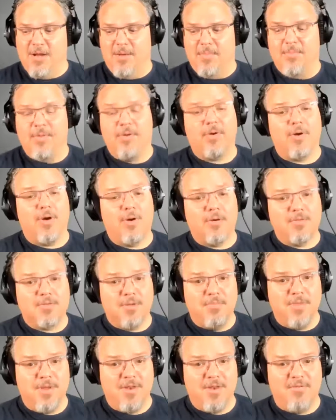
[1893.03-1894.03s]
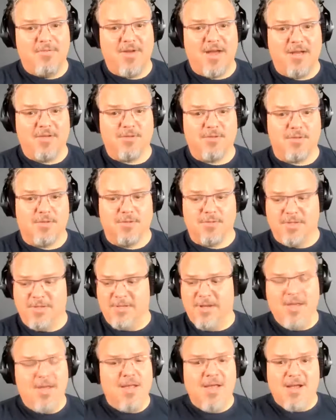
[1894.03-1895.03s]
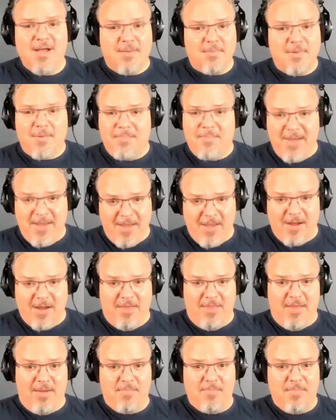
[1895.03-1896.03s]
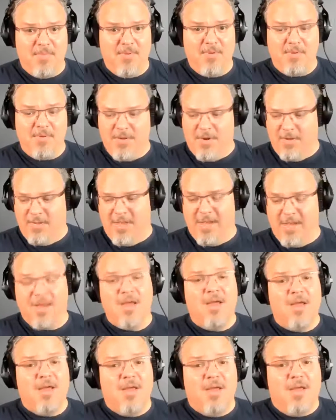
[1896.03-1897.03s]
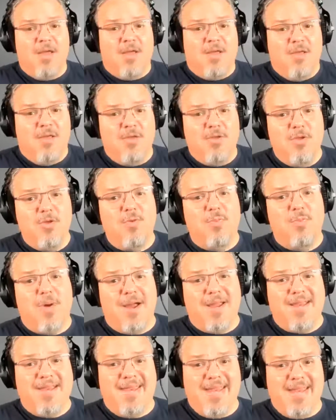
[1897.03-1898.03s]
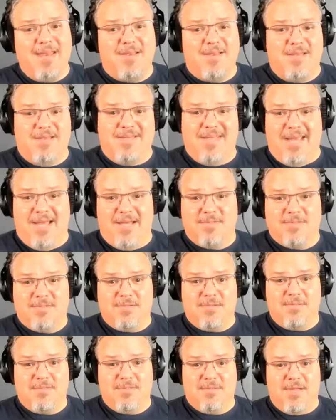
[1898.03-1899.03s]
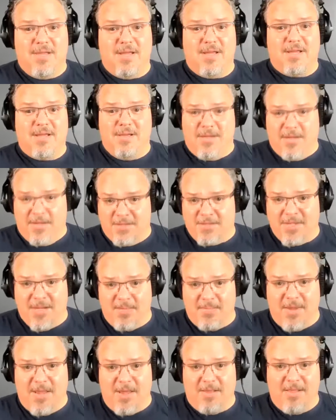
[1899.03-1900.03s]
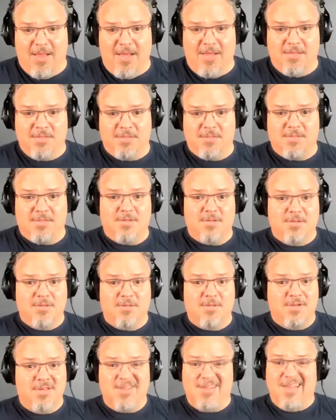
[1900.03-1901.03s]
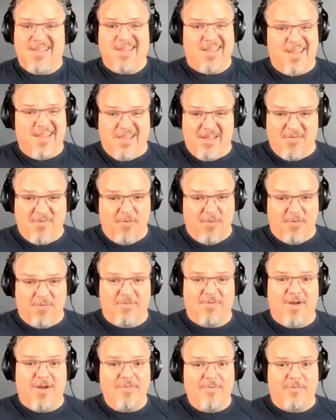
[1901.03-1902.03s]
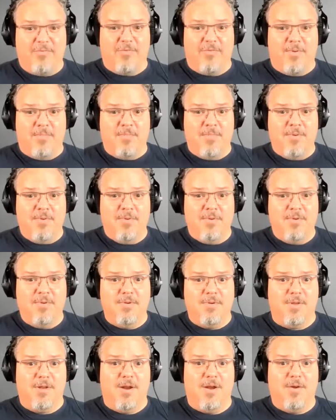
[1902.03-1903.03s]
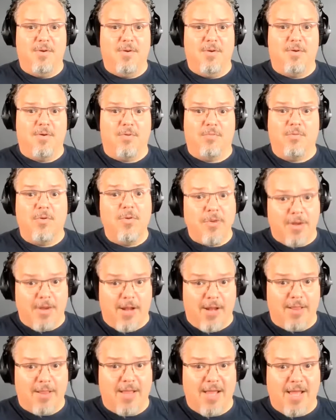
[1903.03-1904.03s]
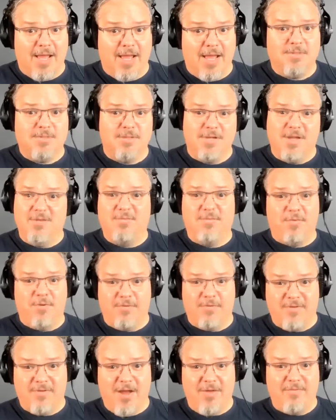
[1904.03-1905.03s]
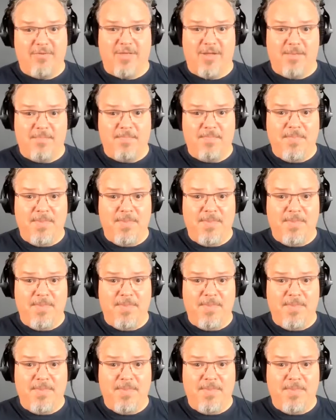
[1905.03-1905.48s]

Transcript: There are some manufacturers, and I'm not picking on them, like you might need to test like a Samyang lens in like 4 or 5 of them, or a Rokinon lens, and get 4 or 5 of them